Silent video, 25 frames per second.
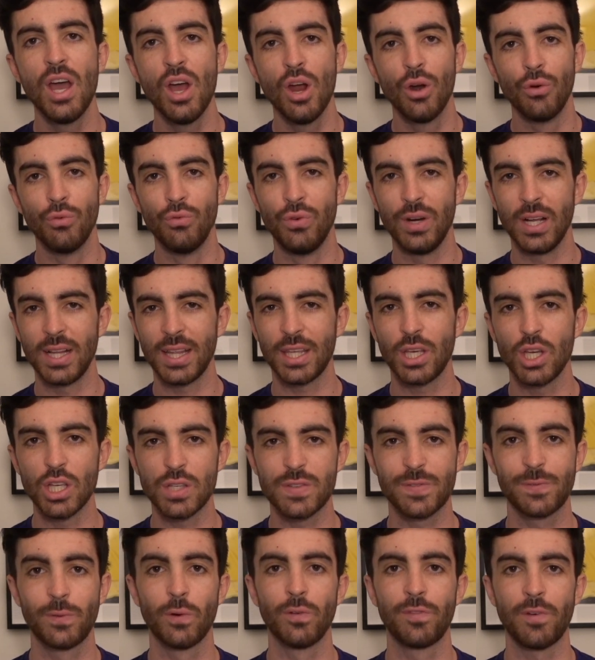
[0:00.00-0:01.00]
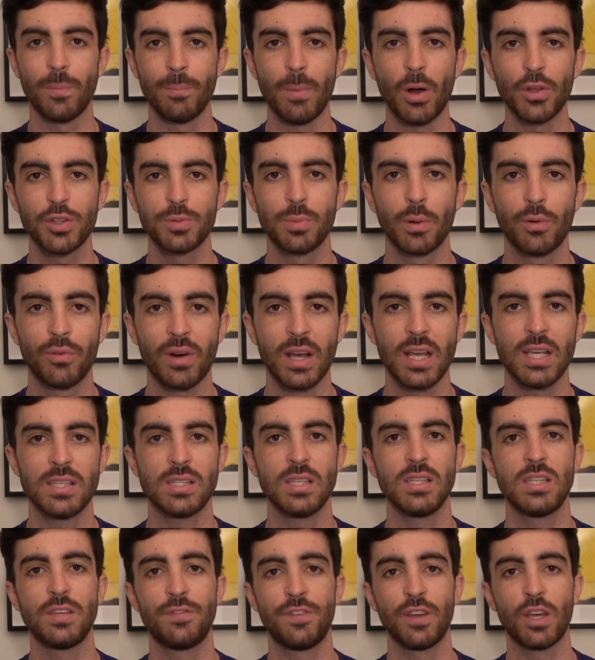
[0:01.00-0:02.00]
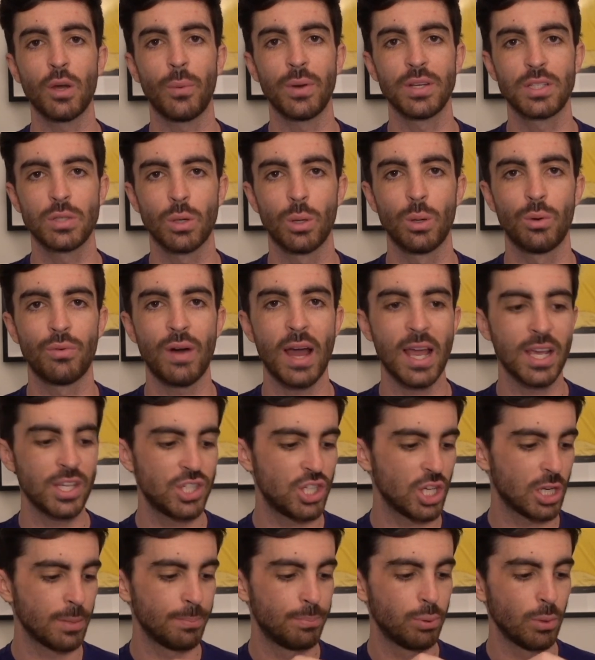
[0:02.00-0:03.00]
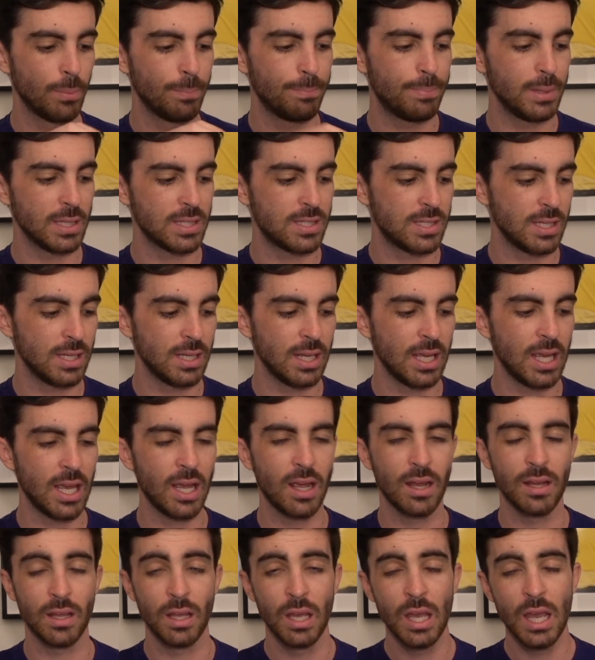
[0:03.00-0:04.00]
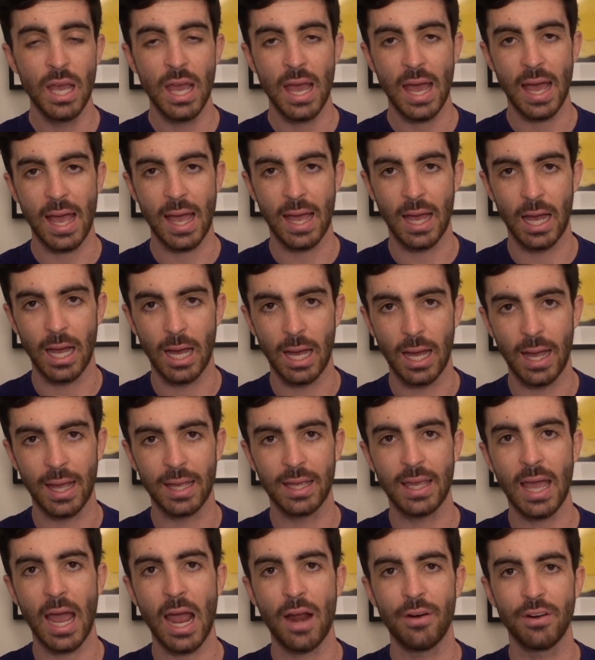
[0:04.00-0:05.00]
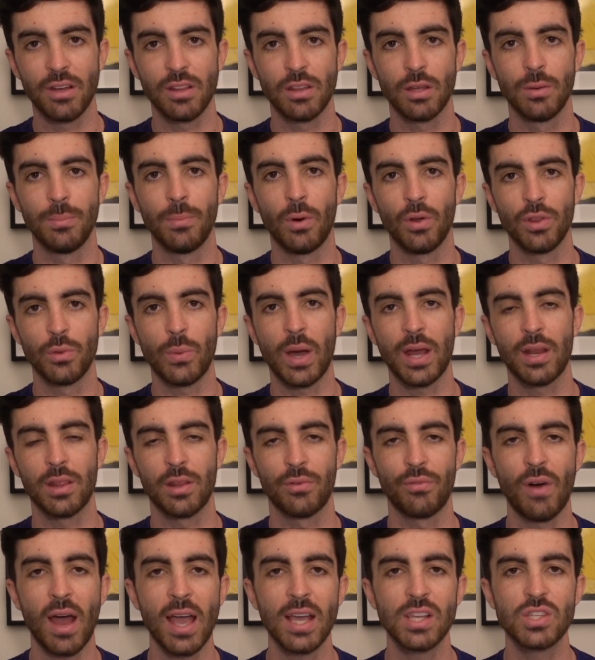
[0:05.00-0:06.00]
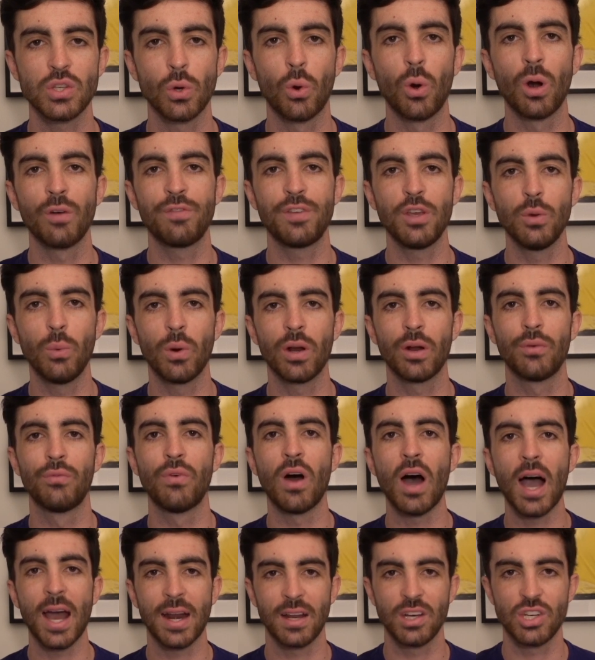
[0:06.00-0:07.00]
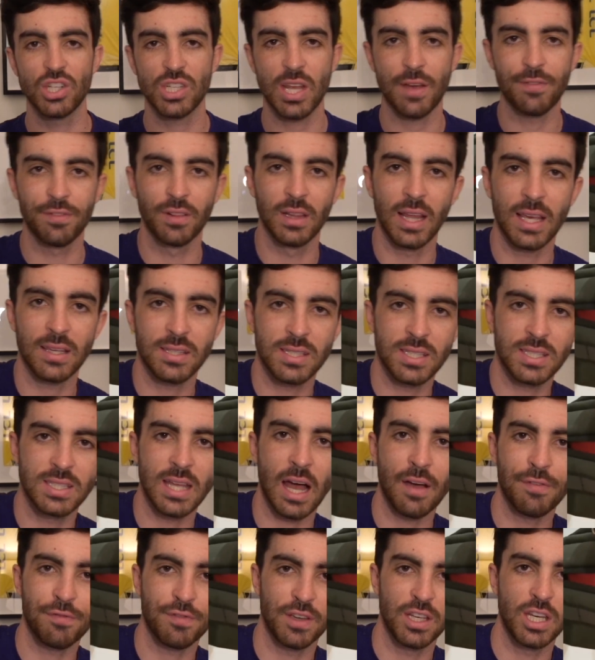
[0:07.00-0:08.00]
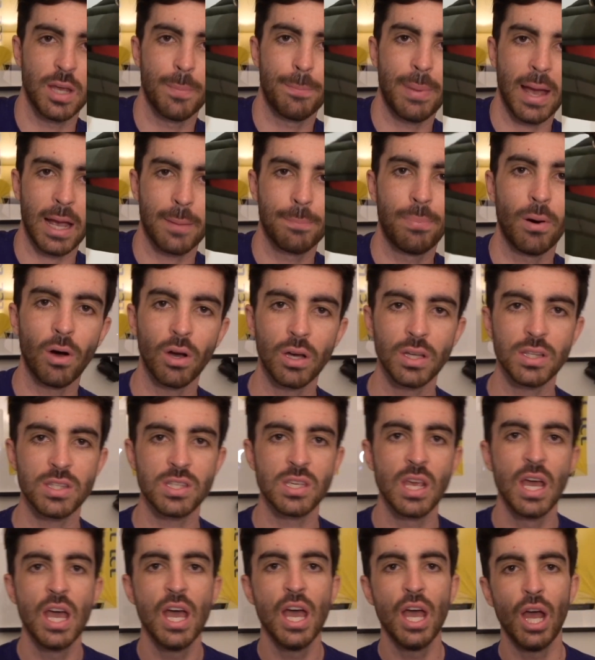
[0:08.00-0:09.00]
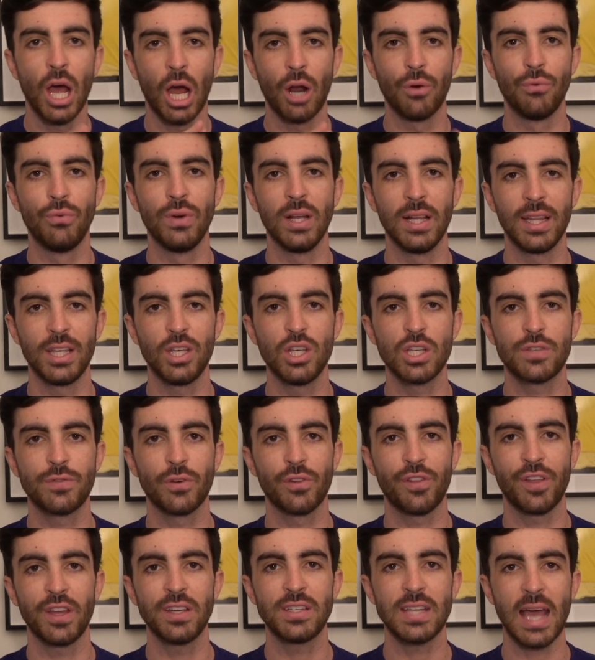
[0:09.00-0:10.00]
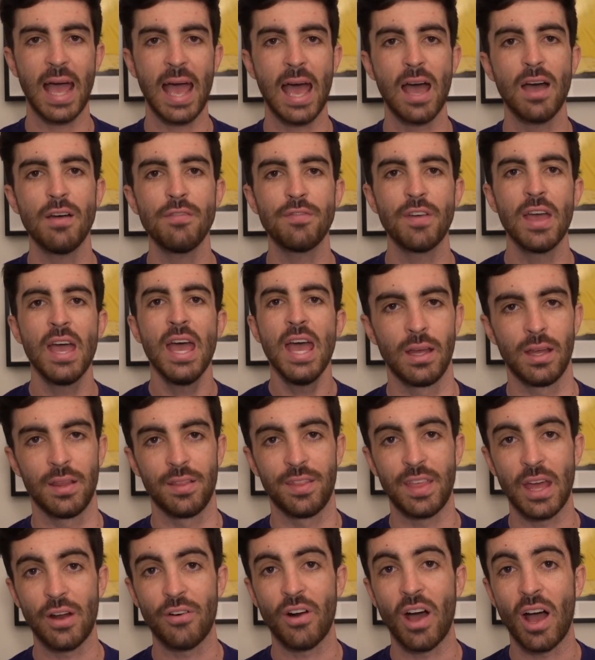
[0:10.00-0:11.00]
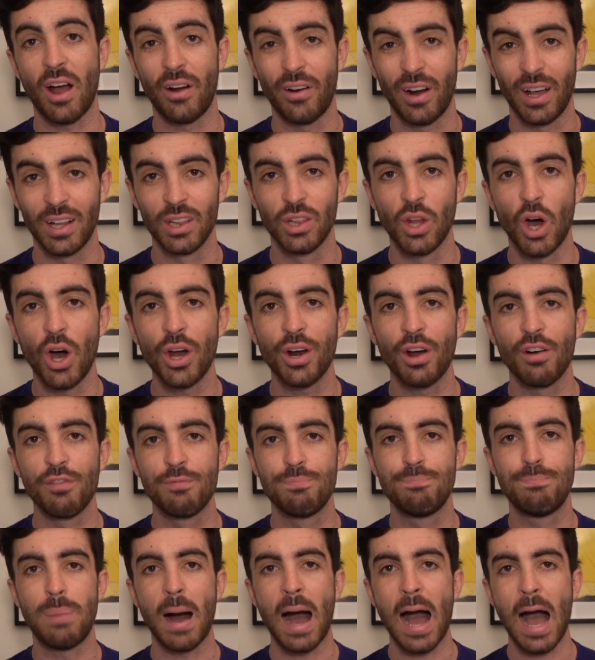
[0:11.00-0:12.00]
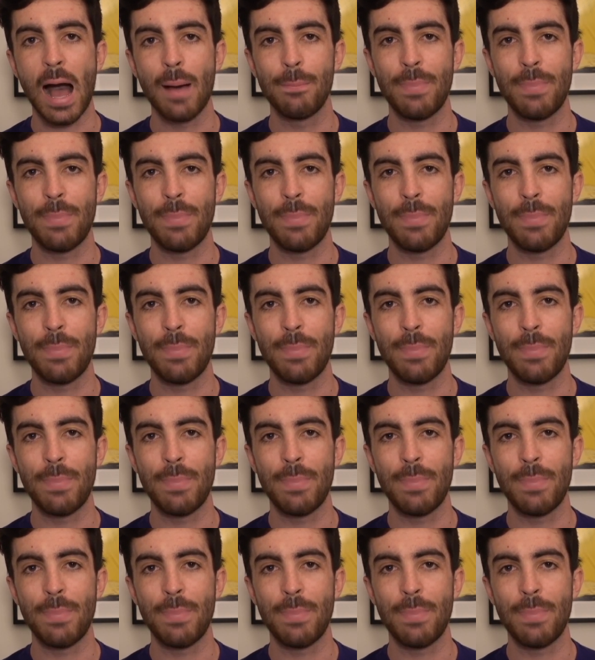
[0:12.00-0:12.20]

Really useful for multiple reasons. If you're going to a race, you can put bits in here and carry them on the way to the race. Or if you want to ride and just have less stuff in your back pockets, a really useful thing to have. There are a lot of bar